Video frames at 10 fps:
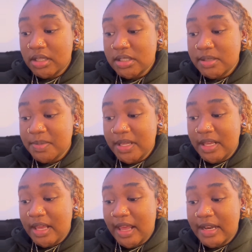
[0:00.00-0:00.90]
to
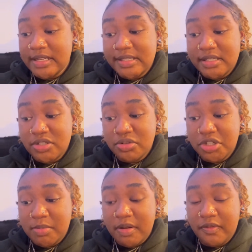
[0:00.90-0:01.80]
be an essential
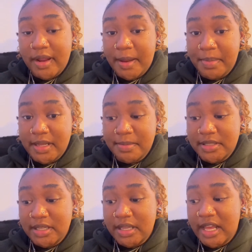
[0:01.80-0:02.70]
treatment for
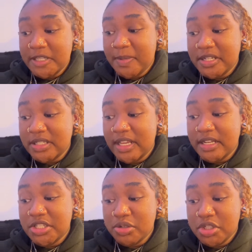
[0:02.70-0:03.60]
epilepsy, especially in
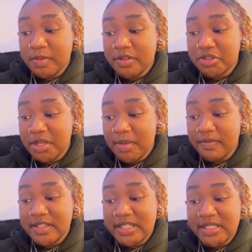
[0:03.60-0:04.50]
children with
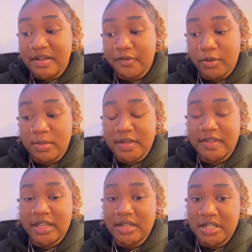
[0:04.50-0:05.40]
treatment-resistant forms of
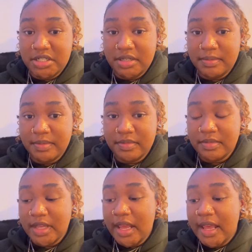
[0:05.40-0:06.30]
the condition.
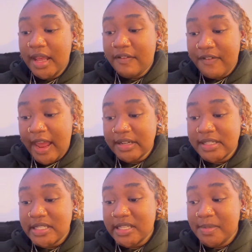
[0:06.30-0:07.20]
In fact,
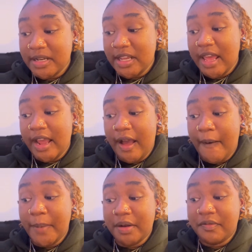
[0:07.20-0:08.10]
CBD, a
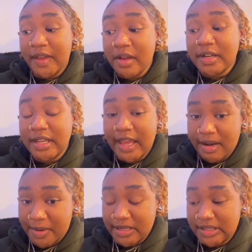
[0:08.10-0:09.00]
compound found in
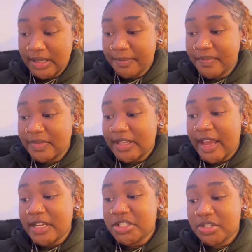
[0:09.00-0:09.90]
cannabis,
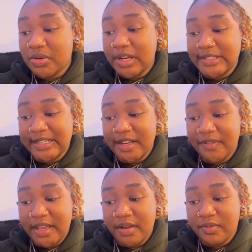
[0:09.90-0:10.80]
has shown a
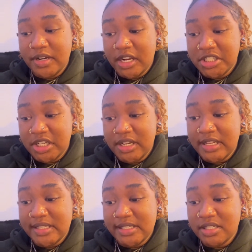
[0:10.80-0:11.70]
significant reduction
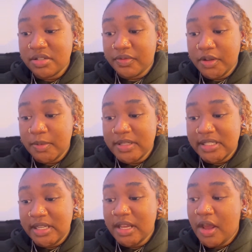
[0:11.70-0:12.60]
in seizure
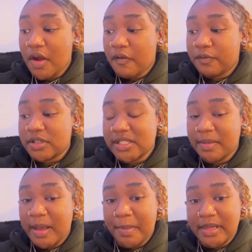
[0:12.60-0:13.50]
frequency for
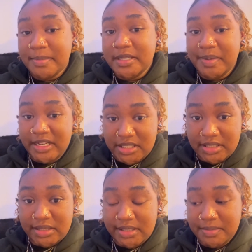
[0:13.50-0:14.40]
some epilepsy
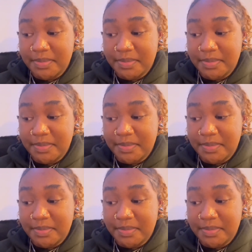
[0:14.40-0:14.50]
patients.